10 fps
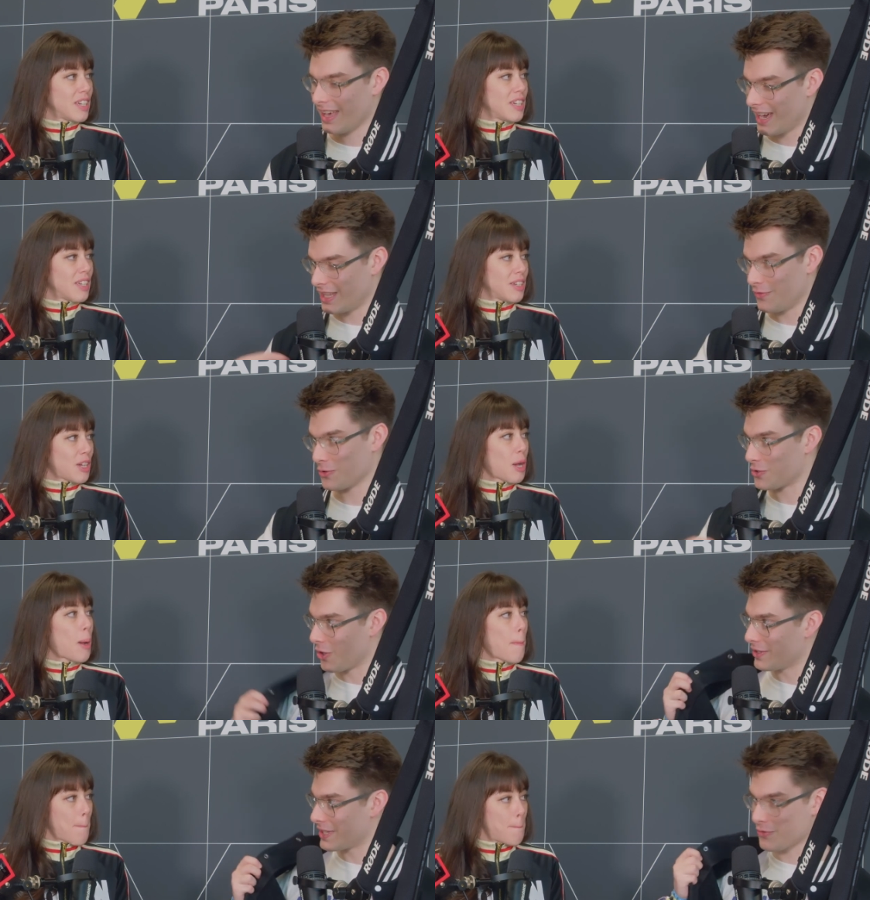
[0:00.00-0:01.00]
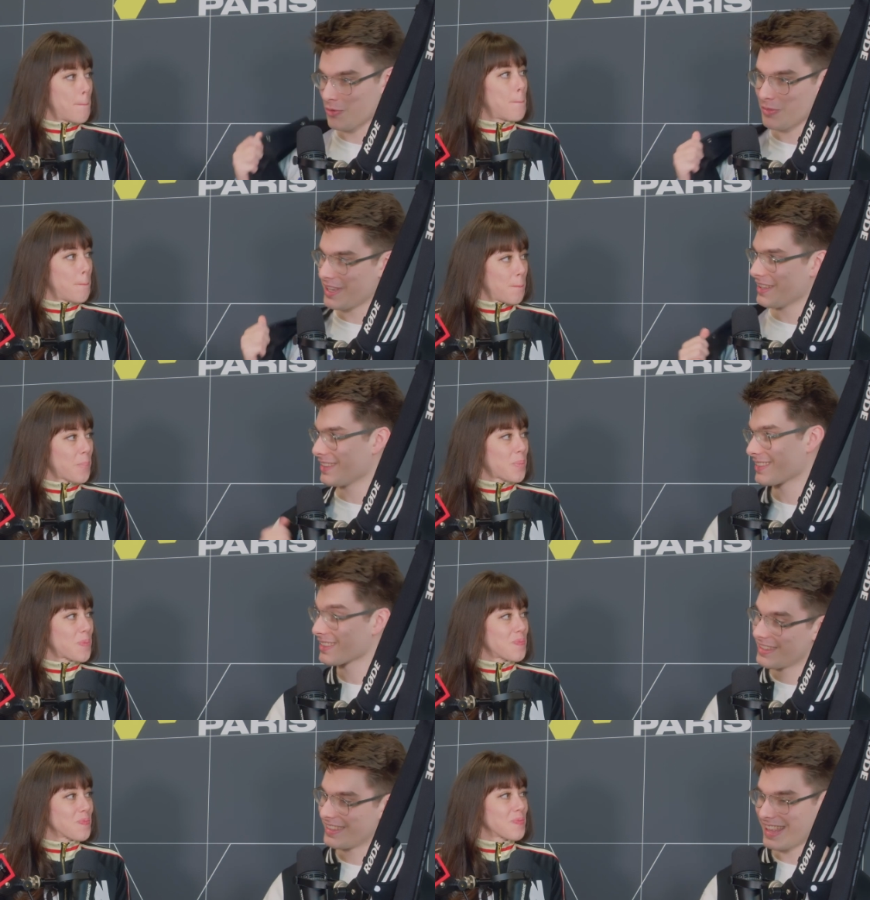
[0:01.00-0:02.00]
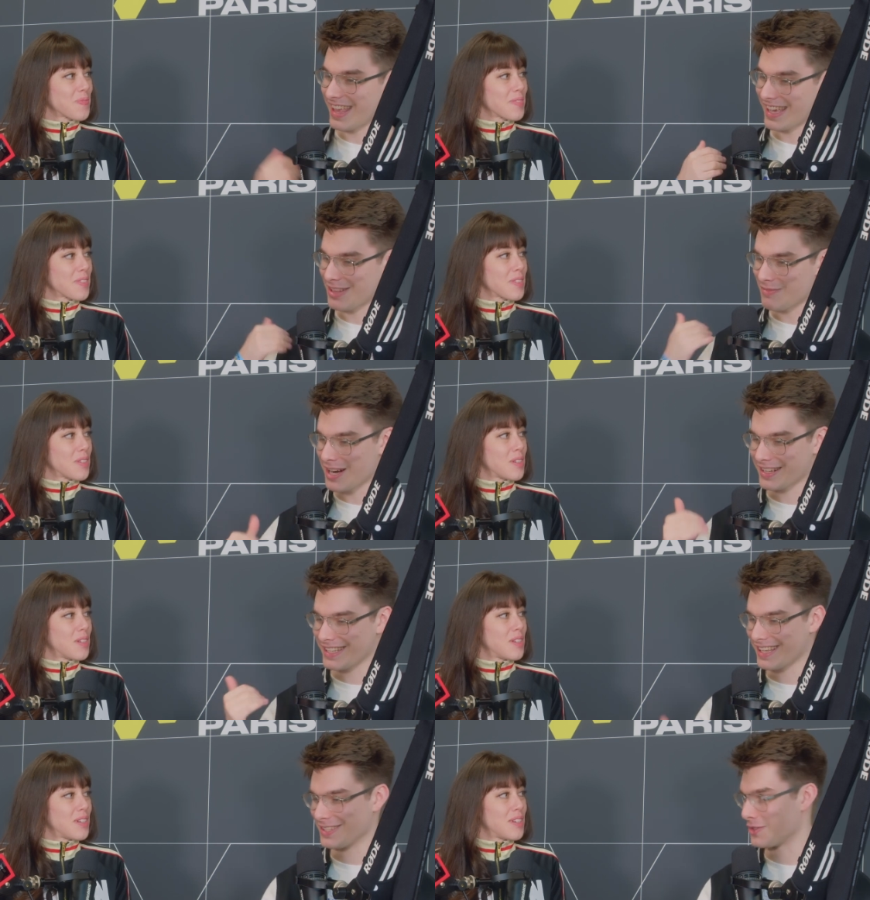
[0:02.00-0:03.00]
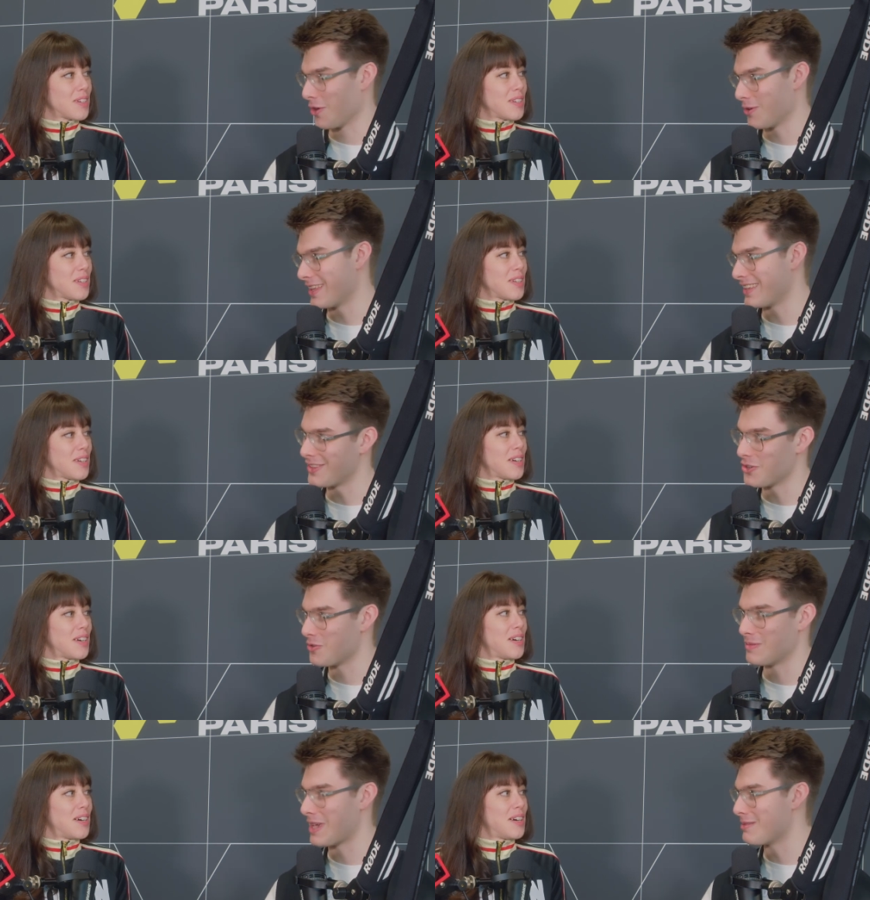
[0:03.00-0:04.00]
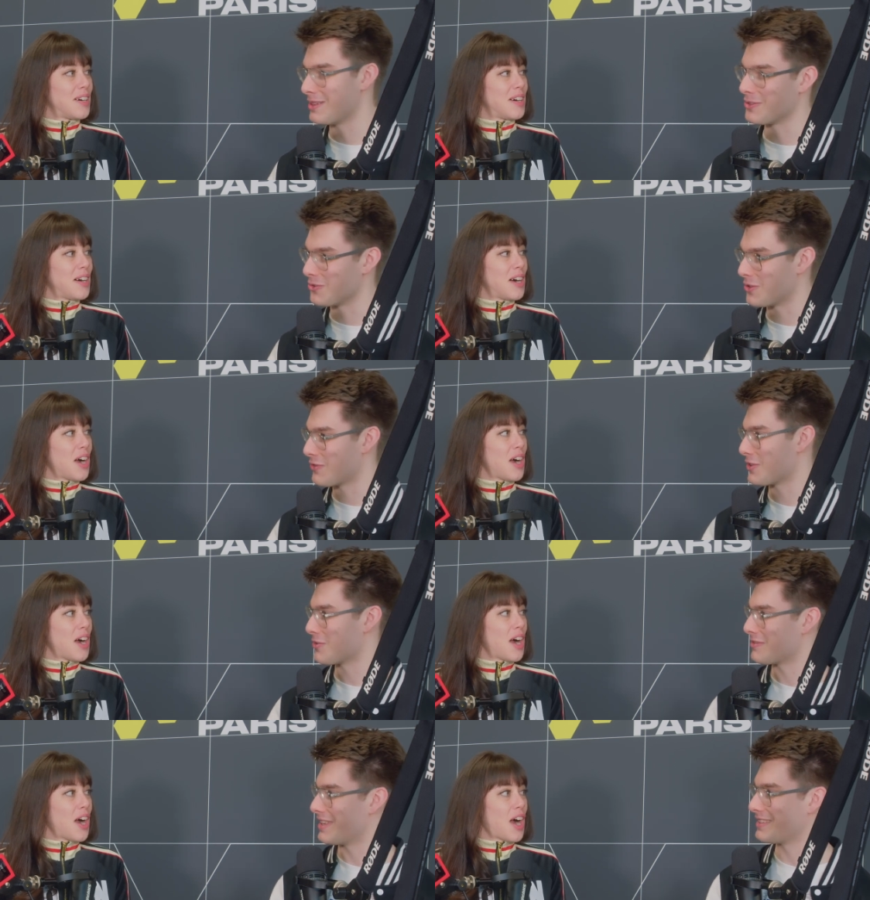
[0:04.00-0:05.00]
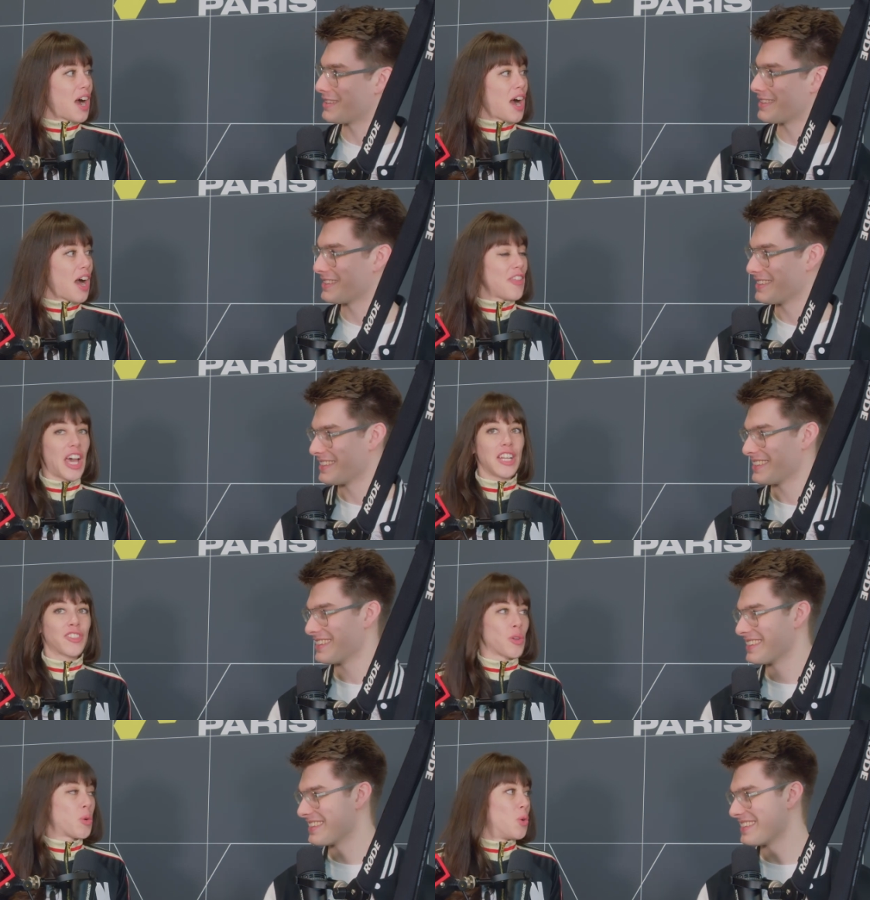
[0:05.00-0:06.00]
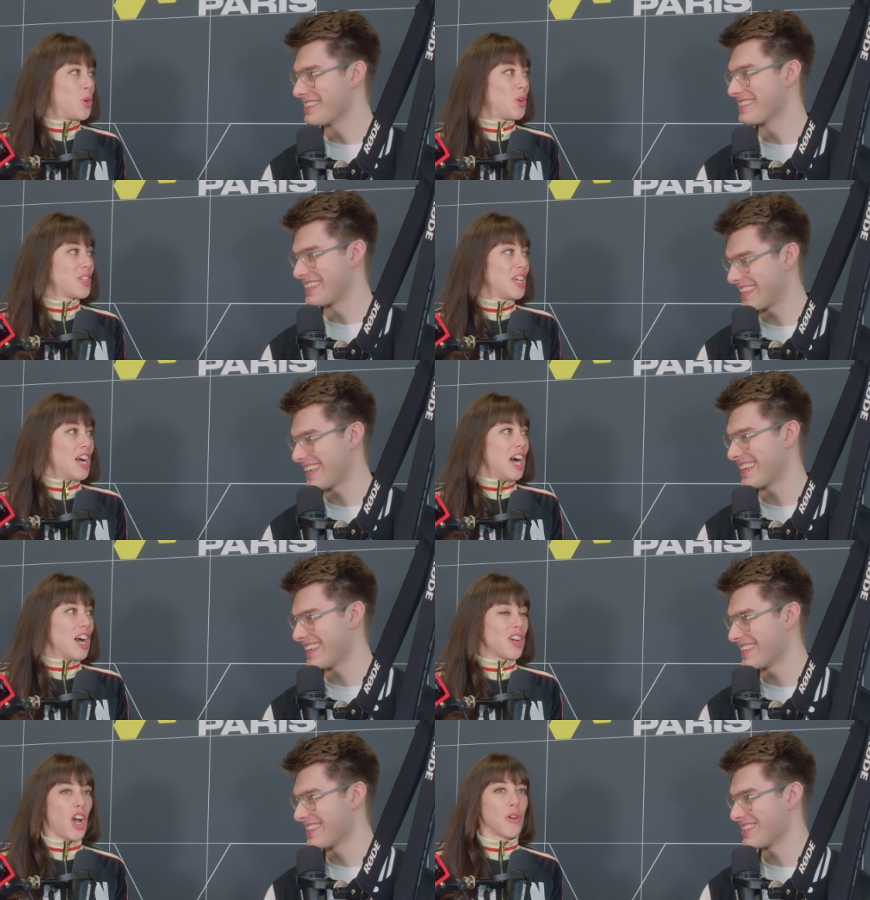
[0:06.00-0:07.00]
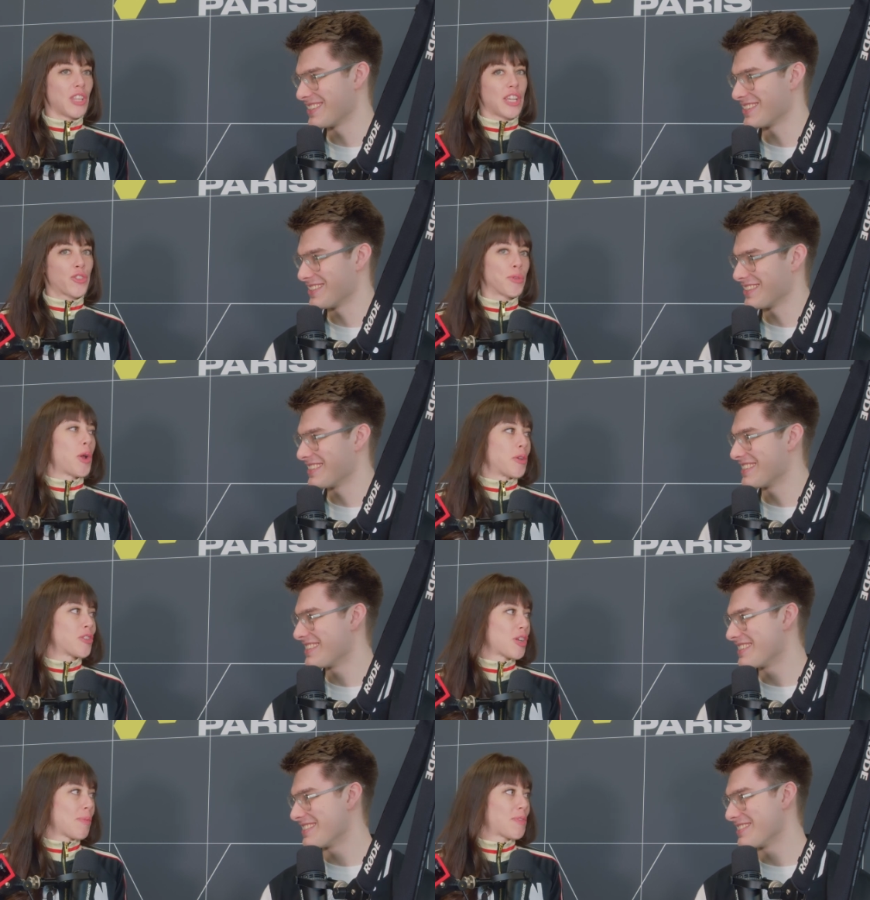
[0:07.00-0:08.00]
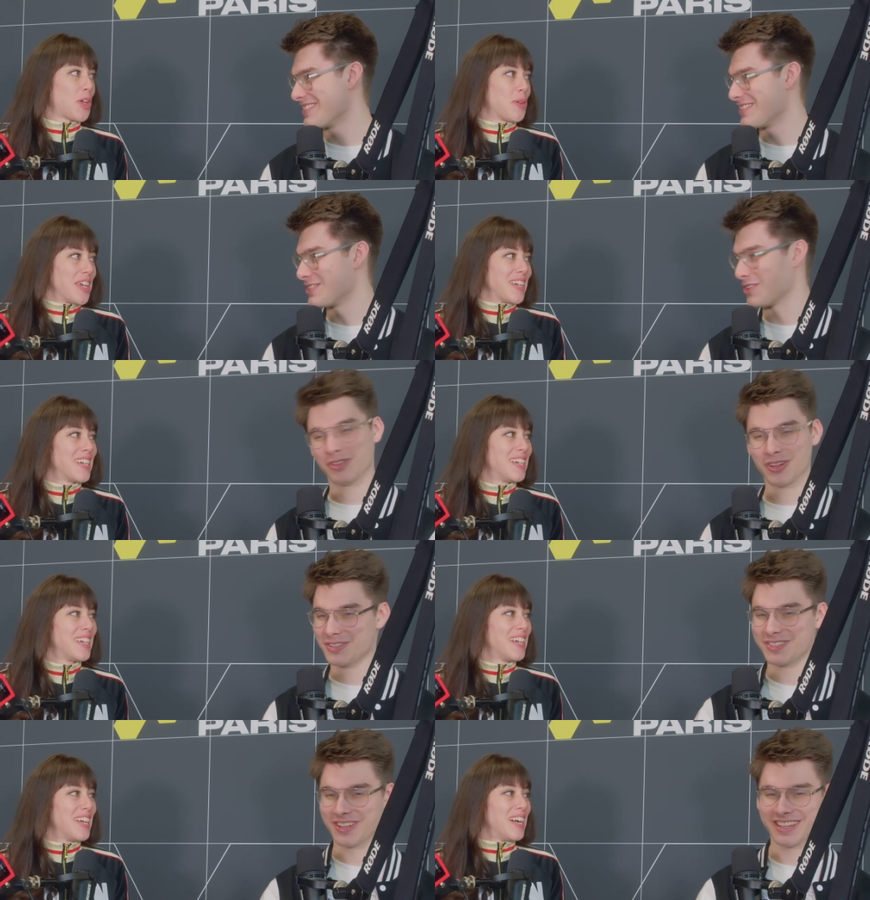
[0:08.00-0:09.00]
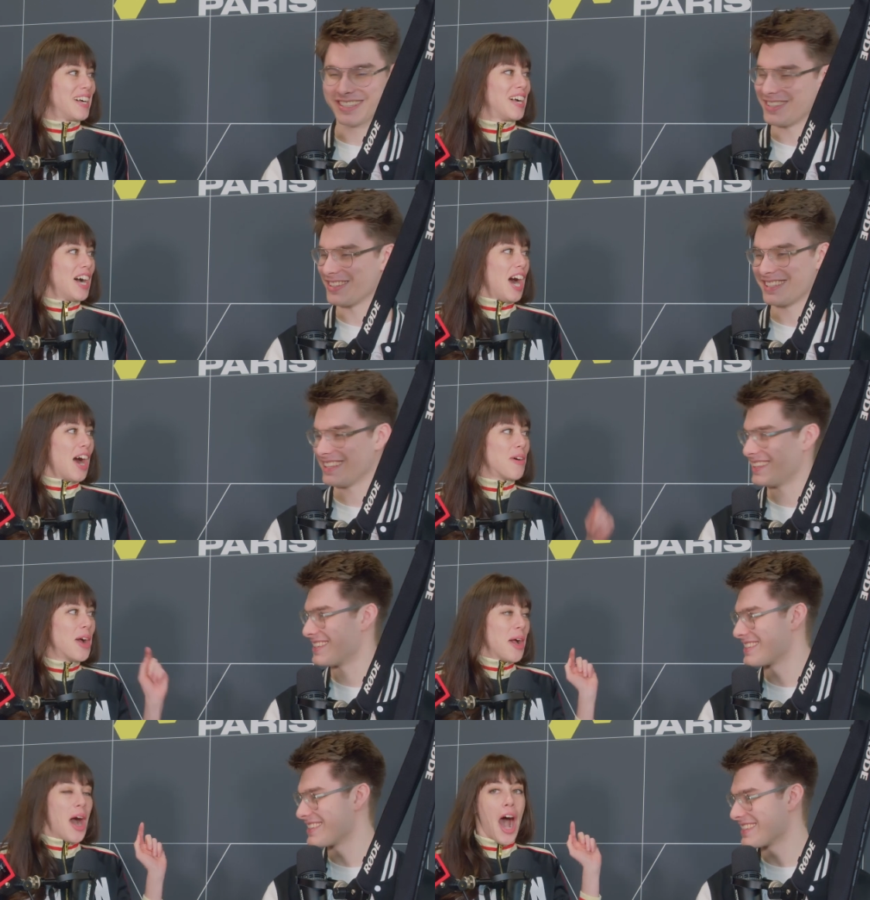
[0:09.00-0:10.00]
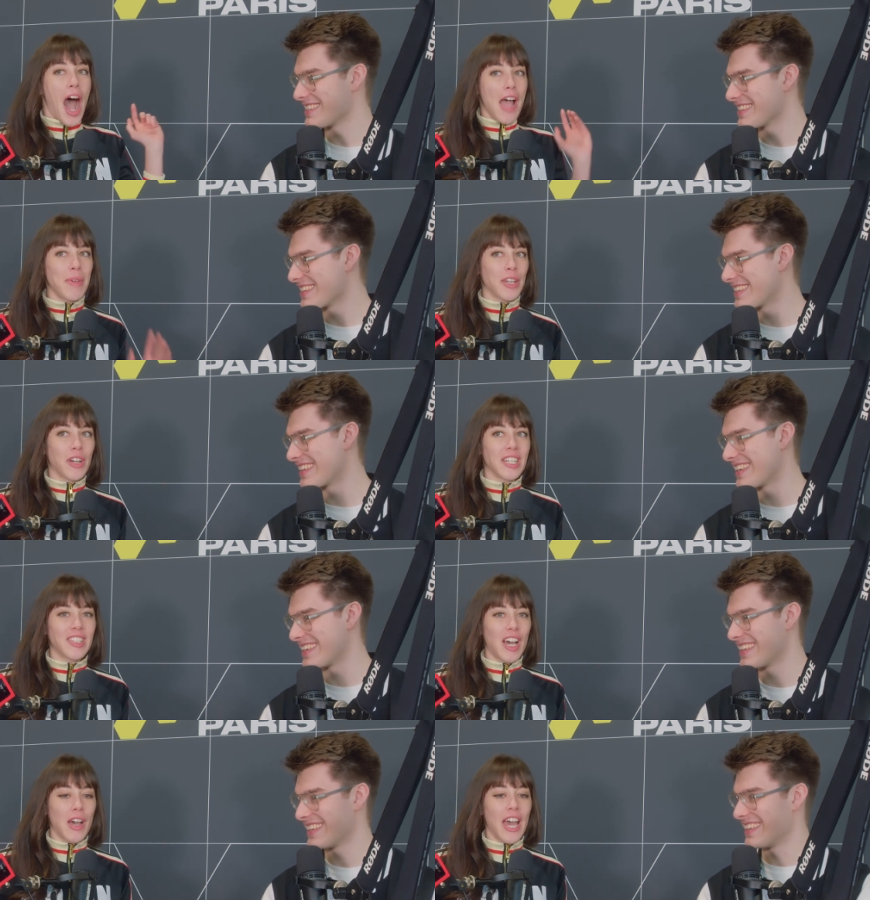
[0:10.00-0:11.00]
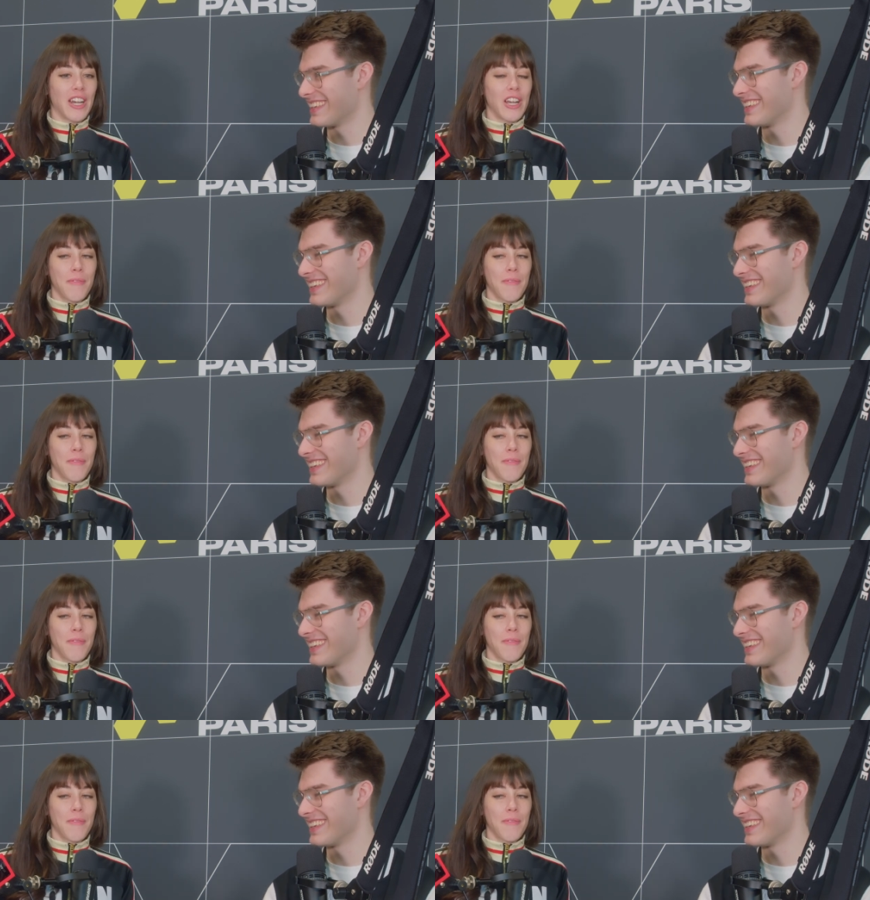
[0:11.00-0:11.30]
Speaker 1: And if you stole this from me, then I can mark this as stolen and you will be able to do nothing with that.
Speaker 2: That is so cool. Like true ownership of clothing. So don't steal. I met Chris at an